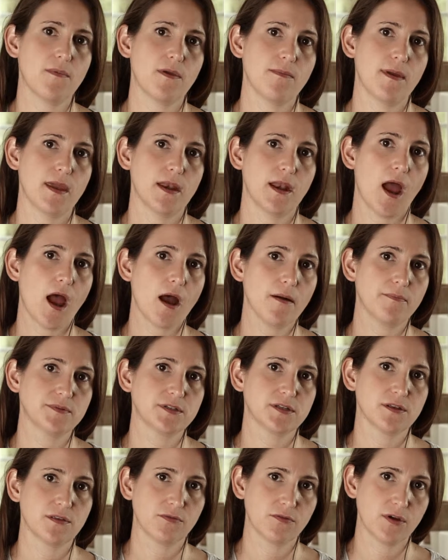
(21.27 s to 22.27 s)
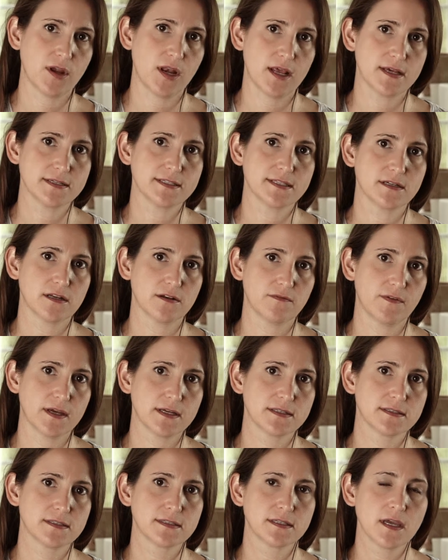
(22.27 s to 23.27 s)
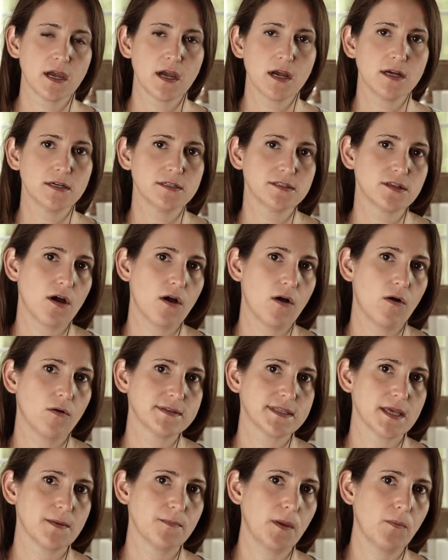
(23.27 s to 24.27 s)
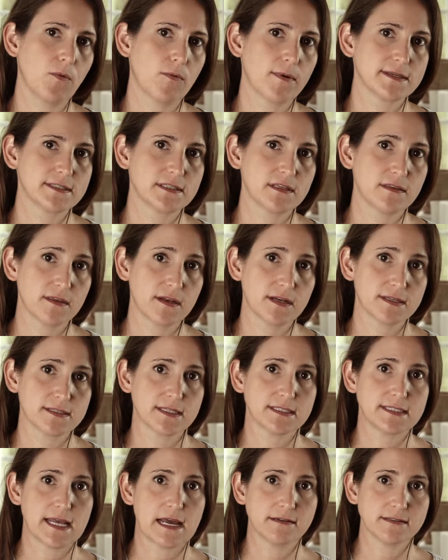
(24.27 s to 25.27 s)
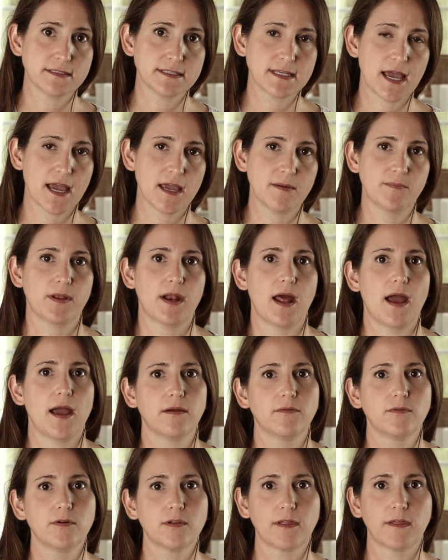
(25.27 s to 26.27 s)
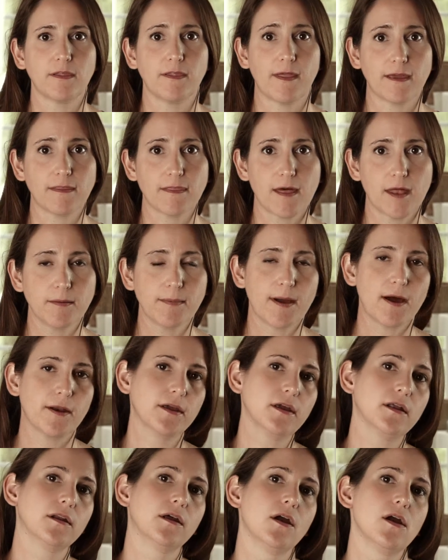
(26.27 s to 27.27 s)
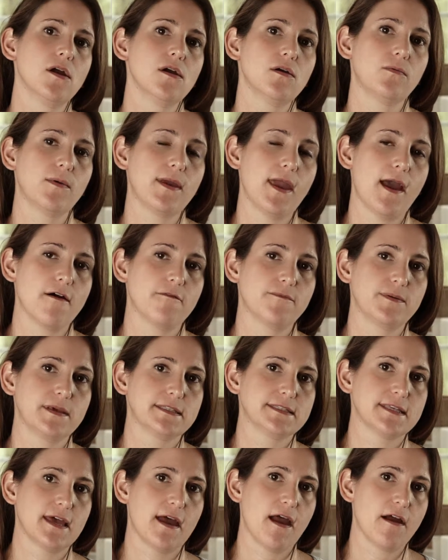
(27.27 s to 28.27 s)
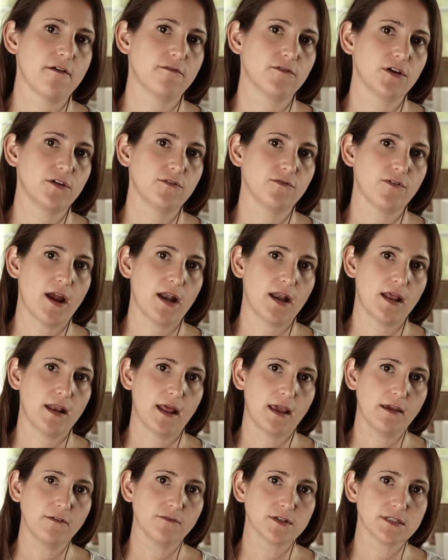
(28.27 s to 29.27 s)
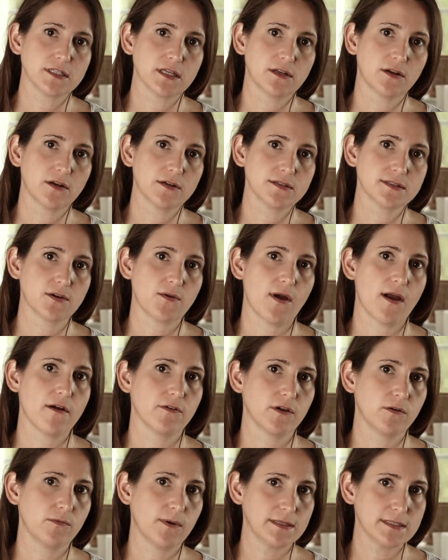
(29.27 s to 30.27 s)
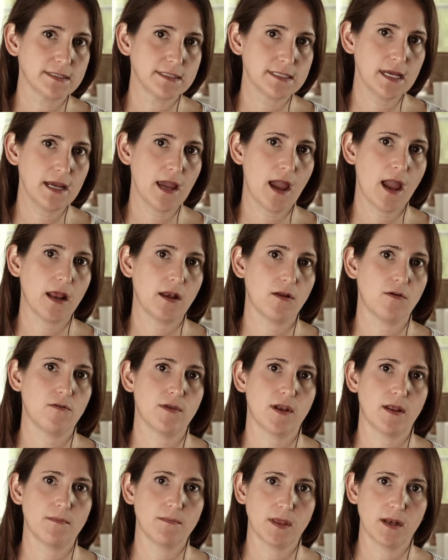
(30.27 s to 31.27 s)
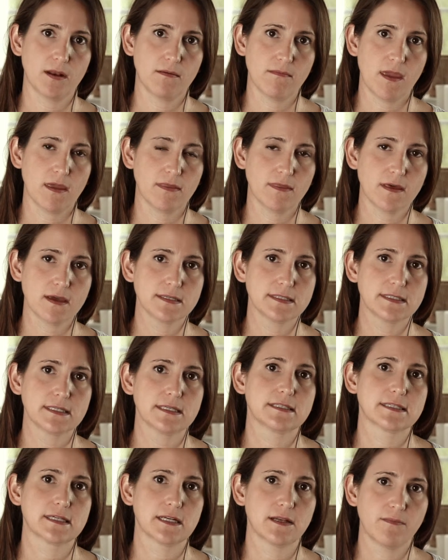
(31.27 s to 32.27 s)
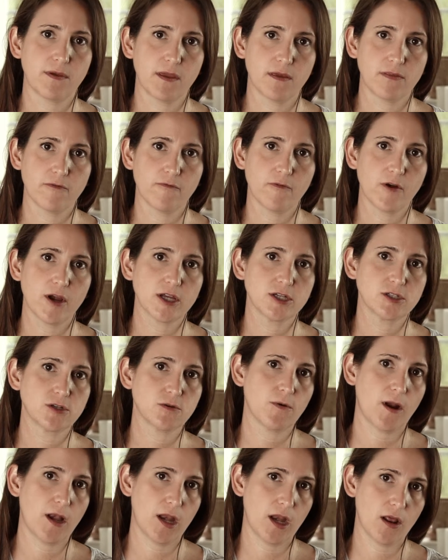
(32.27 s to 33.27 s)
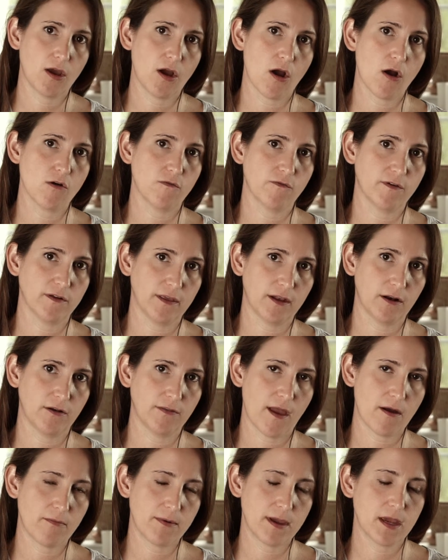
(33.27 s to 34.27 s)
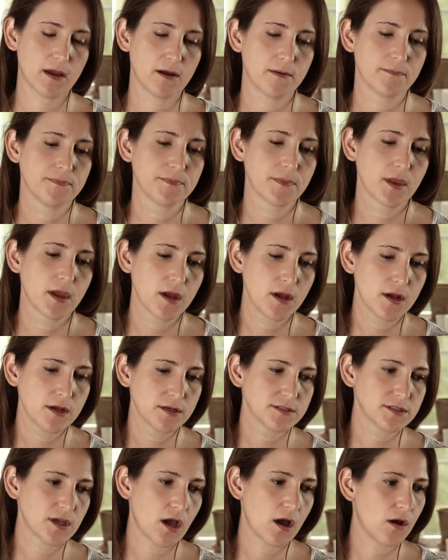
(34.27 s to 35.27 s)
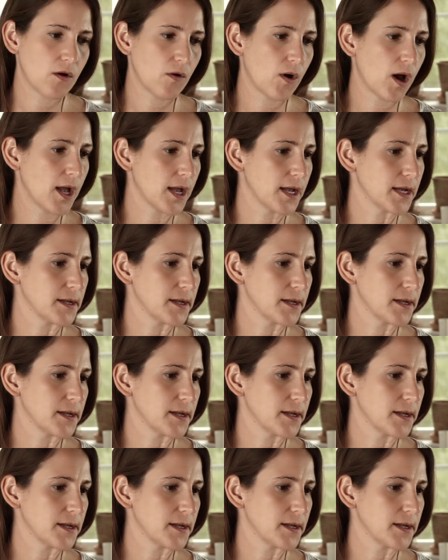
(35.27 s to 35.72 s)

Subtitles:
be made up to 3 days in advance. So some people might see that as a downside, but I really like that about it. We have pizza every Friday night for dinner, so every Wednesday I know that I'm going to make this. It's going to be in the fridge, ready to go for later that week. So